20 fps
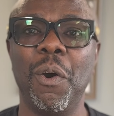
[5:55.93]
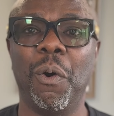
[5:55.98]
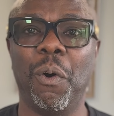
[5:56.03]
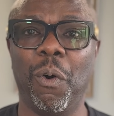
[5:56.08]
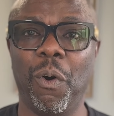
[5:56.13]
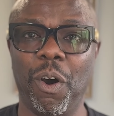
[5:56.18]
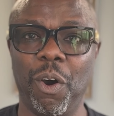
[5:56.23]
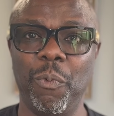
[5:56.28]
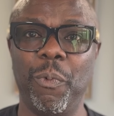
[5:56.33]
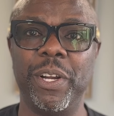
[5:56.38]

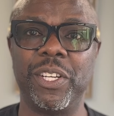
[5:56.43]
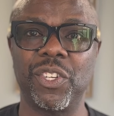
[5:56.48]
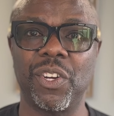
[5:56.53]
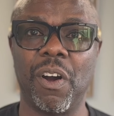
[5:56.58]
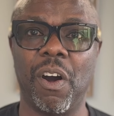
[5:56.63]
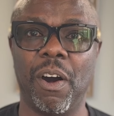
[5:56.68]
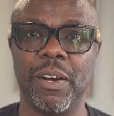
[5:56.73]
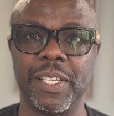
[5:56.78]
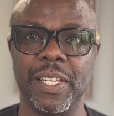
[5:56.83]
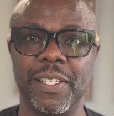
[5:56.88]
or which
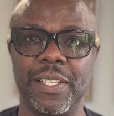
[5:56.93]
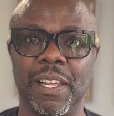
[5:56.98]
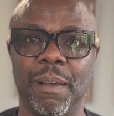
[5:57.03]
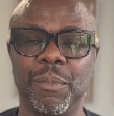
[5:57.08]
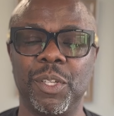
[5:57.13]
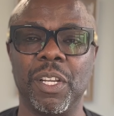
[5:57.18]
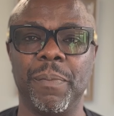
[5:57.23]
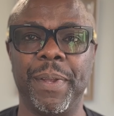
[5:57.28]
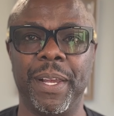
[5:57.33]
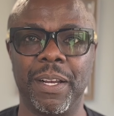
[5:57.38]
causes them
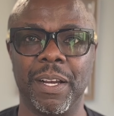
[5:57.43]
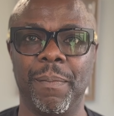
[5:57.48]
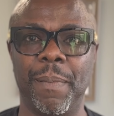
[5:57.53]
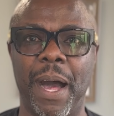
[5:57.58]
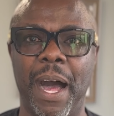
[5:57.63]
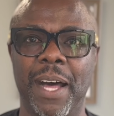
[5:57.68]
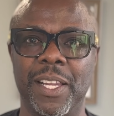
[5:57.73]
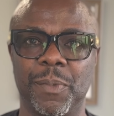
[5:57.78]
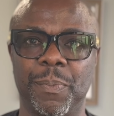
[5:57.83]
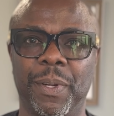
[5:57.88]
to become
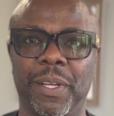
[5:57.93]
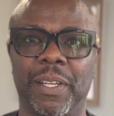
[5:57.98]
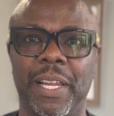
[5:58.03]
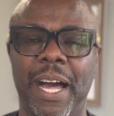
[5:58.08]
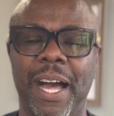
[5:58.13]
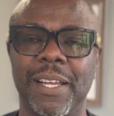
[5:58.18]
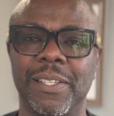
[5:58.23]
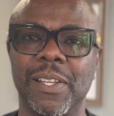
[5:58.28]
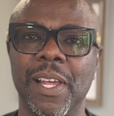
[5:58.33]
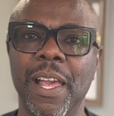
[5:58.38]

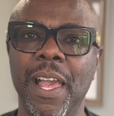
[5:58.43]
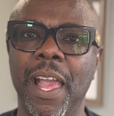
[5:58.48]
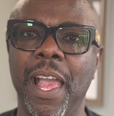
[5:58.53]
hospitalized.